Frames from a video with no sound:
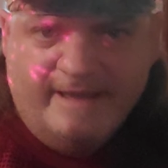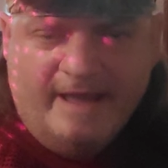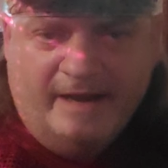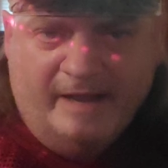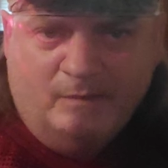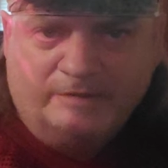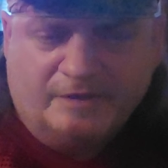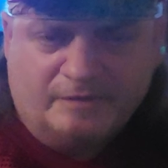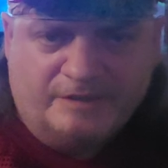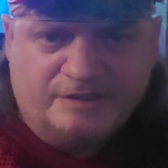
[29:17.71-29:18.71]
and what
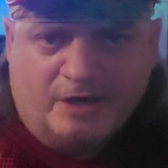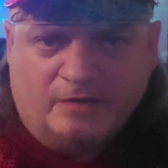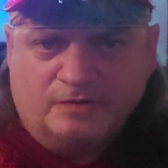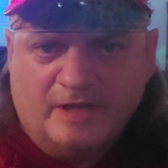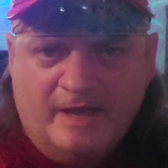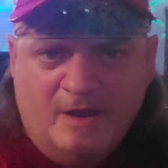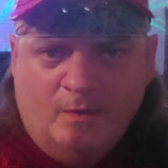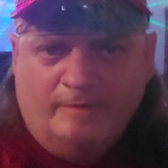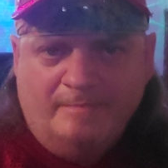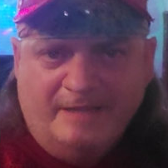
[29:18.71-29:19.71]
the 3 circles
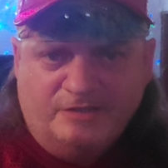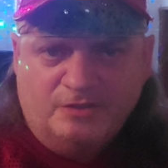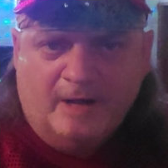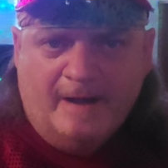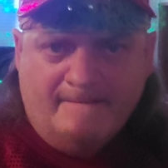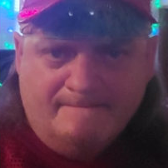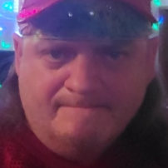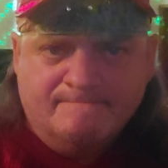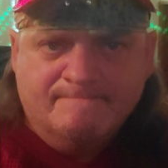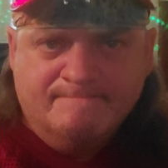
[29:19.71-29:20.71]
would mean to
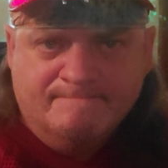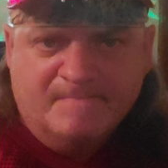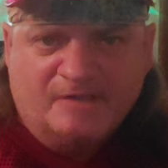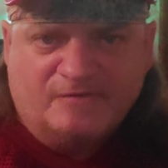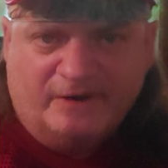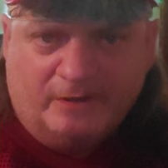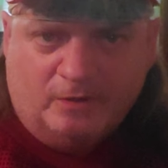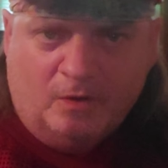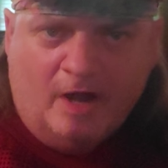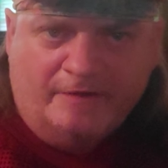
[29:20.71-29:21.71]
a
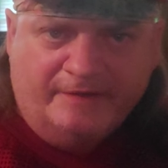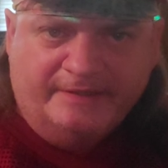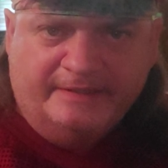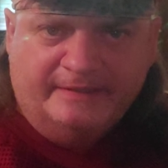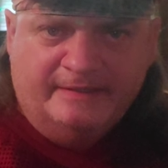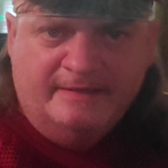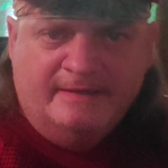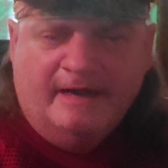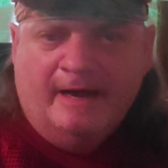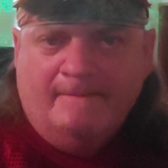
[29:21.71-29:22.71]
spherical quadrant.
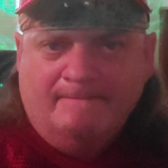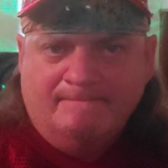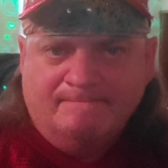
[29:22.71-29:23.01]
I